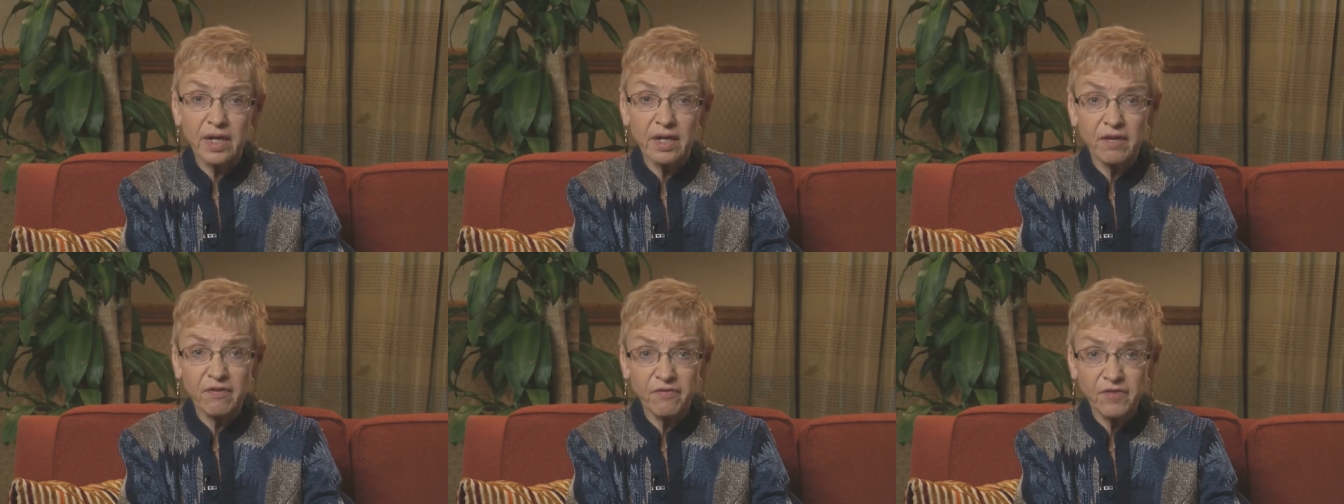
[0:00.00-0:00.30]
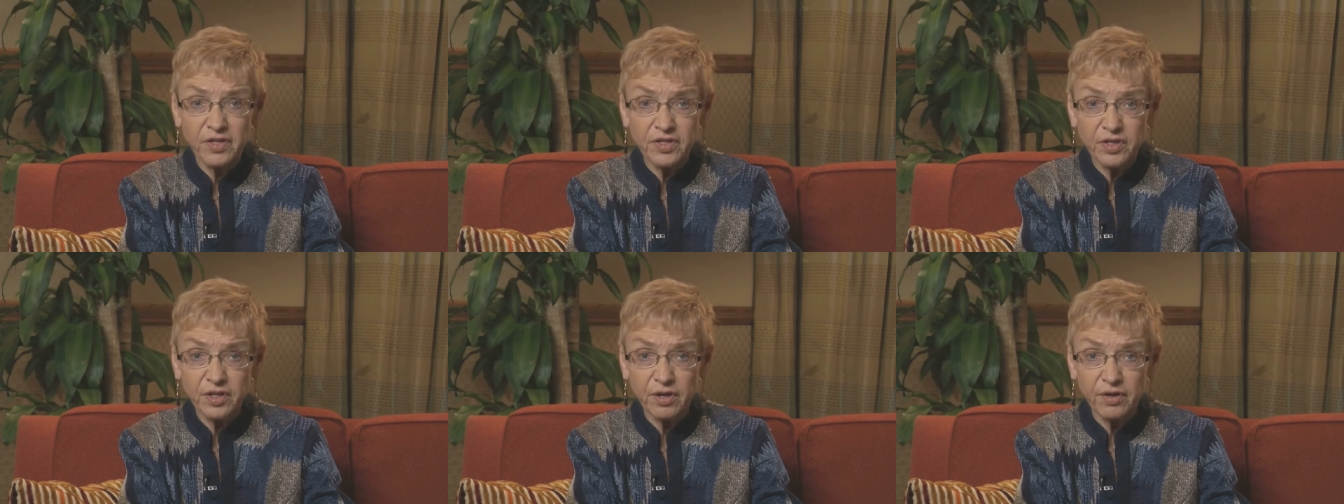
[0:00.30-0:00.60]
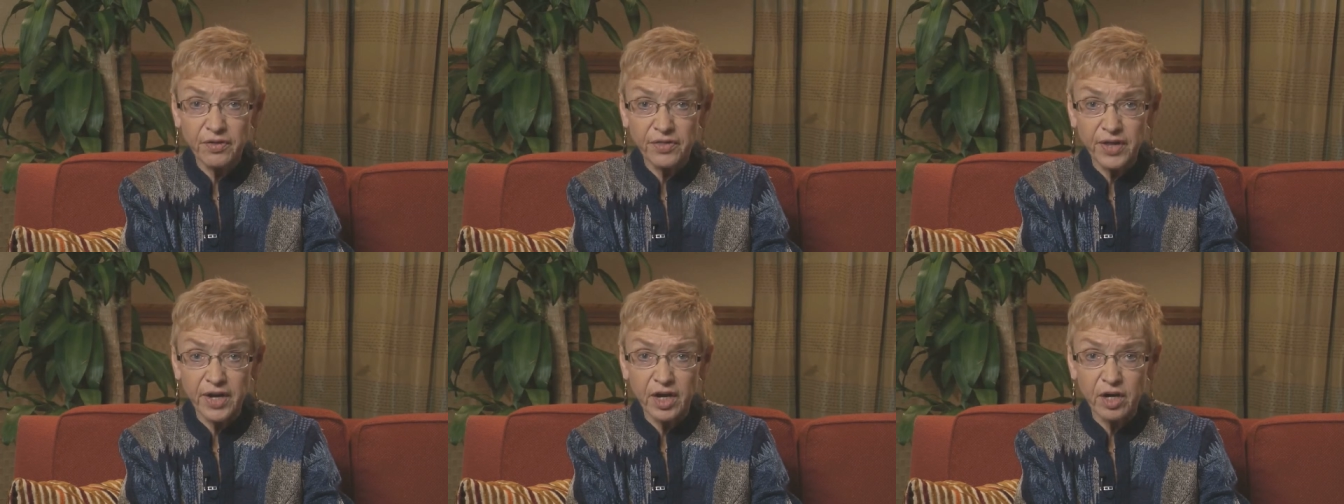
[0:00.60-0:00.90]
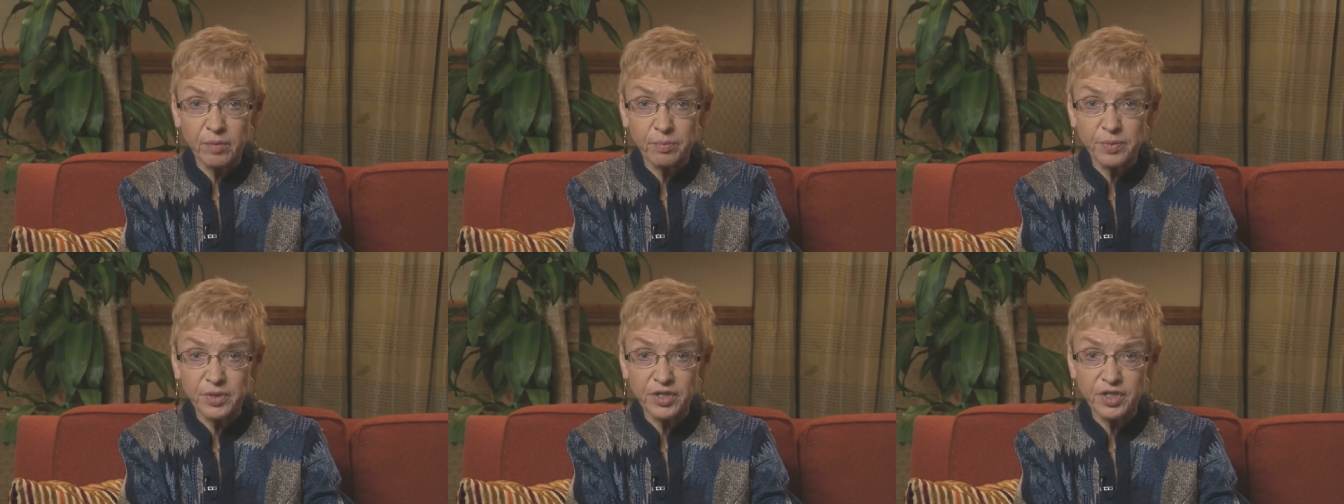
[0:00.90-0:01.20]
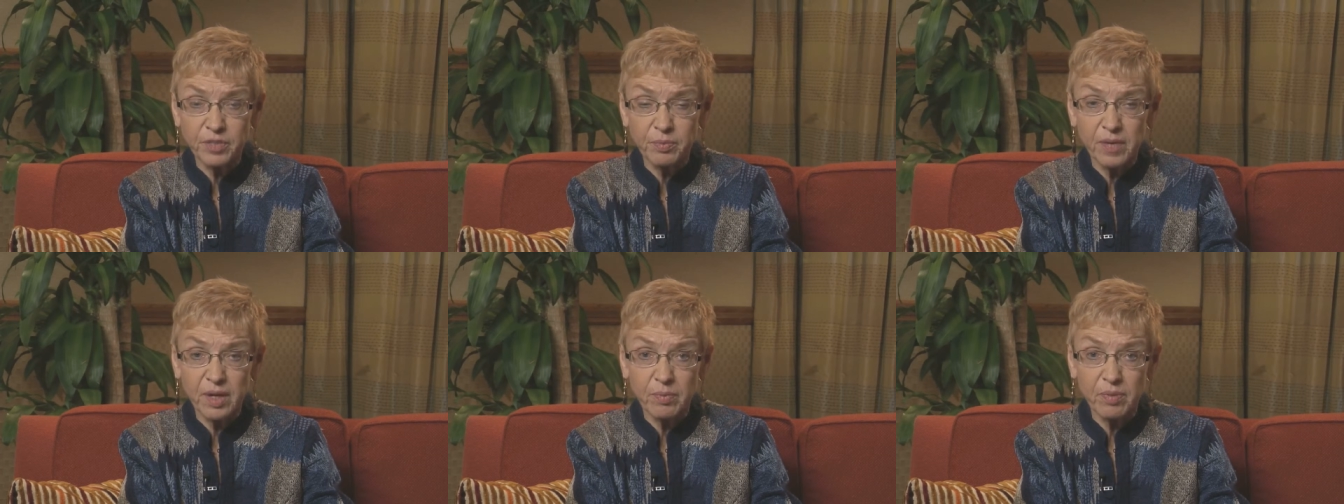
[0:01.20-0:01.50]
and a physical
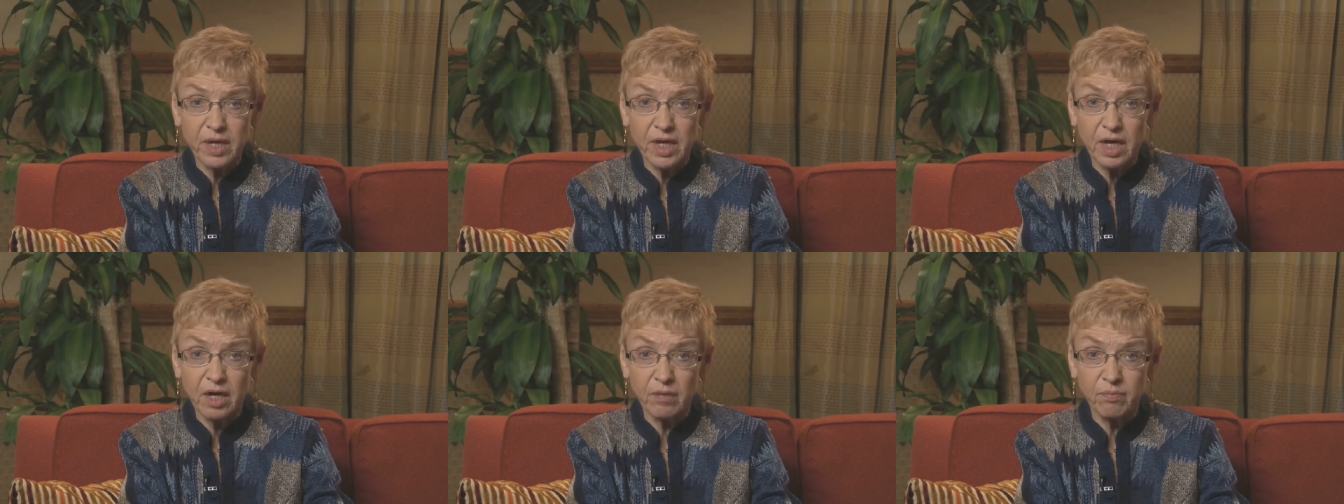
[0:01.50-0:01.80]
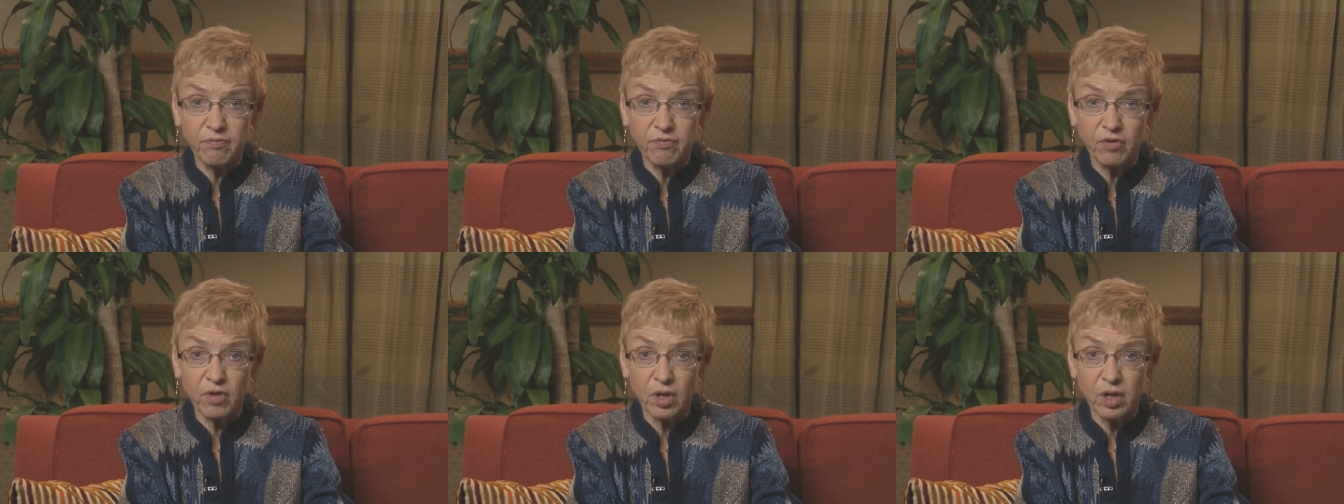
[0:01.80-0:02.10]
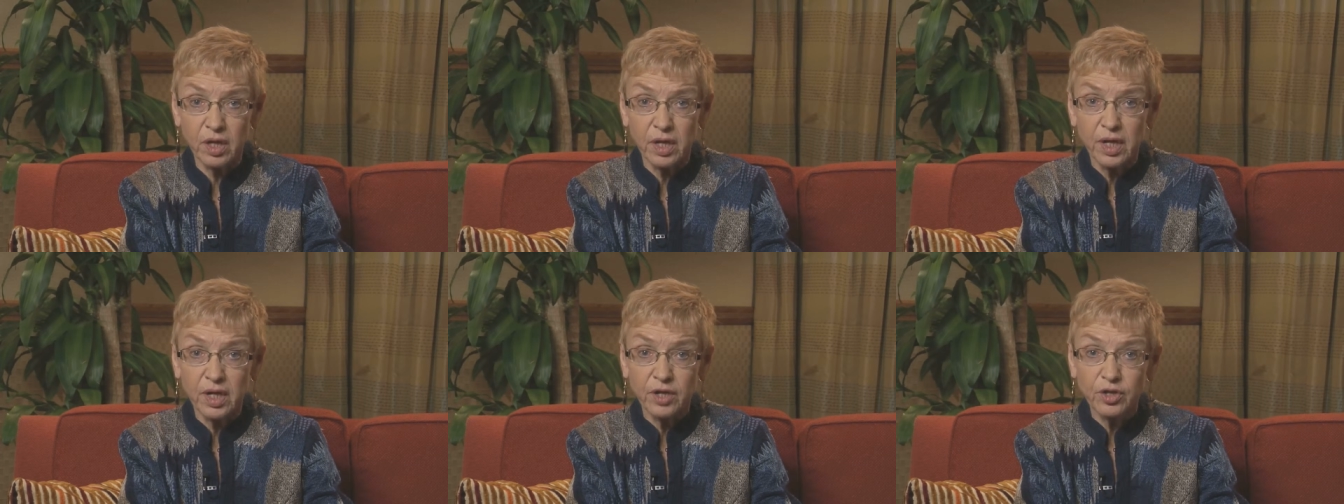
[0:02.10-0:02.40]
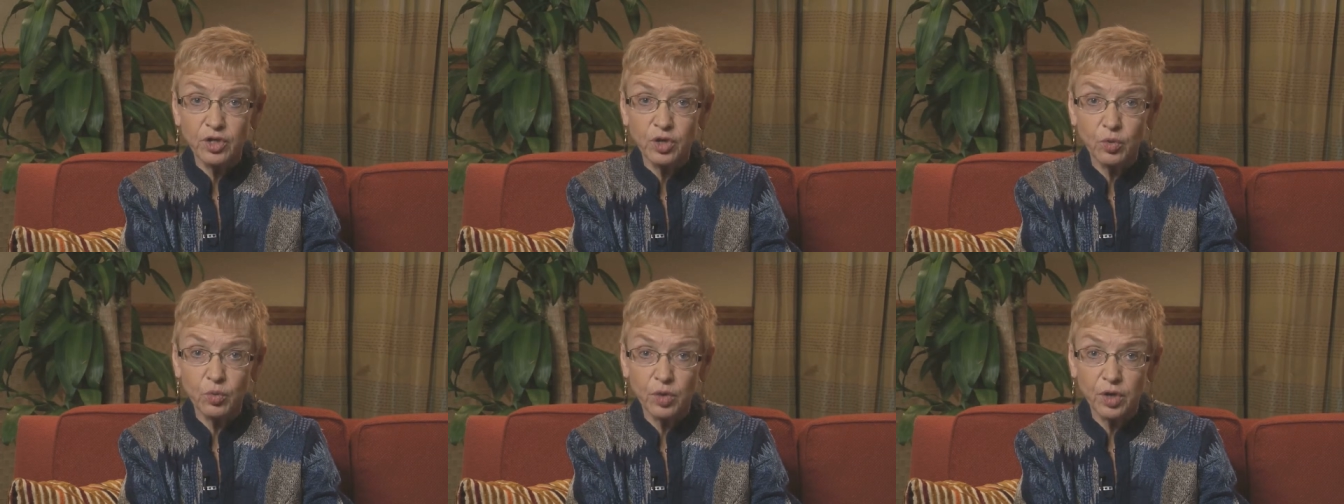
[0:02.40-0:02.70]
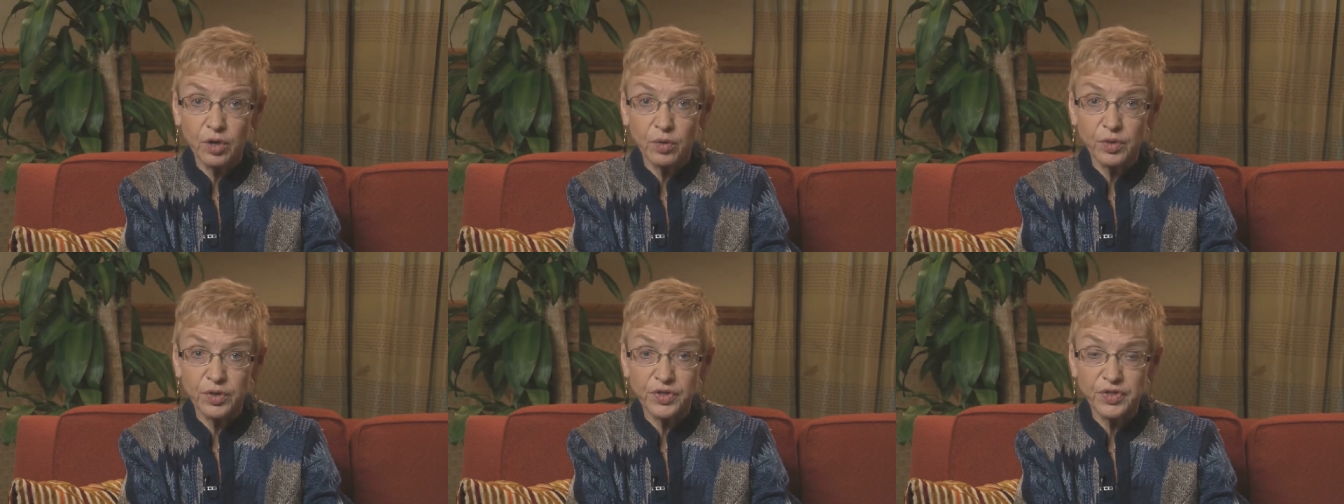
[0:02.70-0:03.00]
therapist may be helpful to
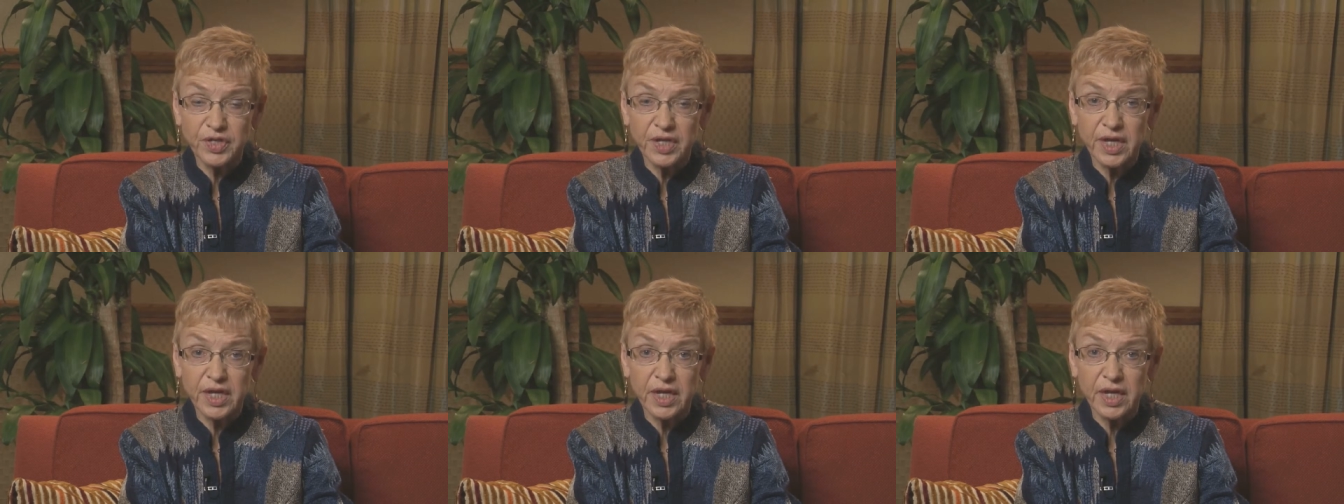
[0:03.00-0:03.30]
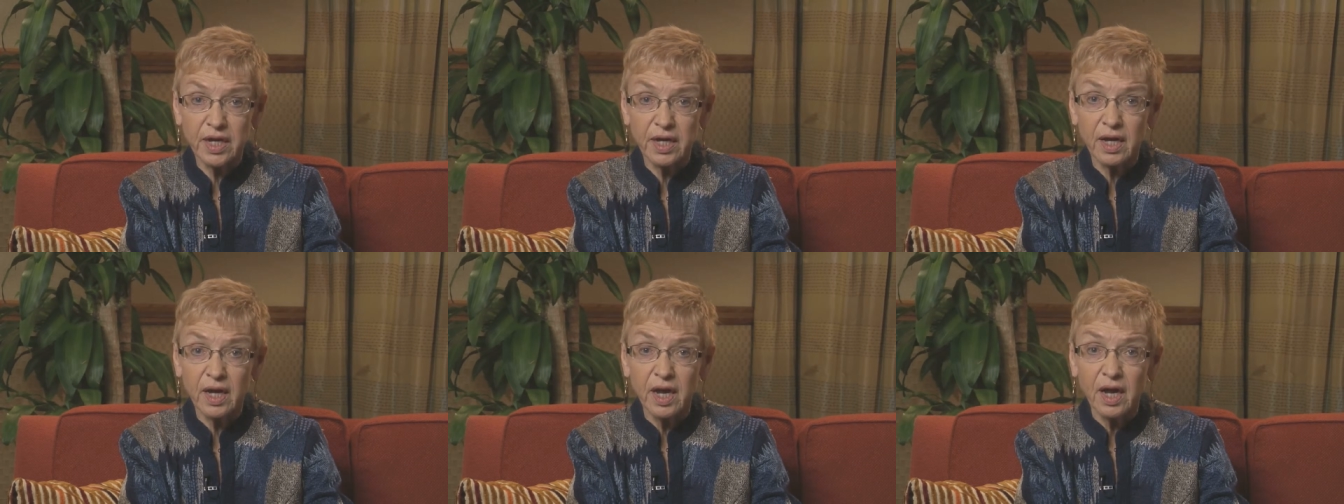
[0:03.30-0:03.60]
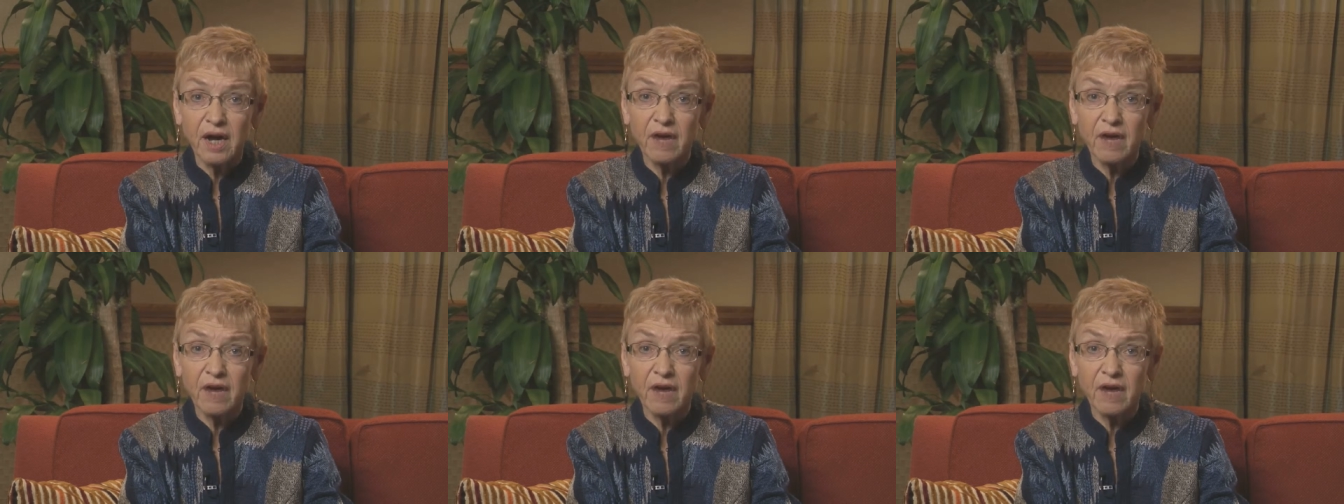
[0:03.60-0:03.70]
work with seating.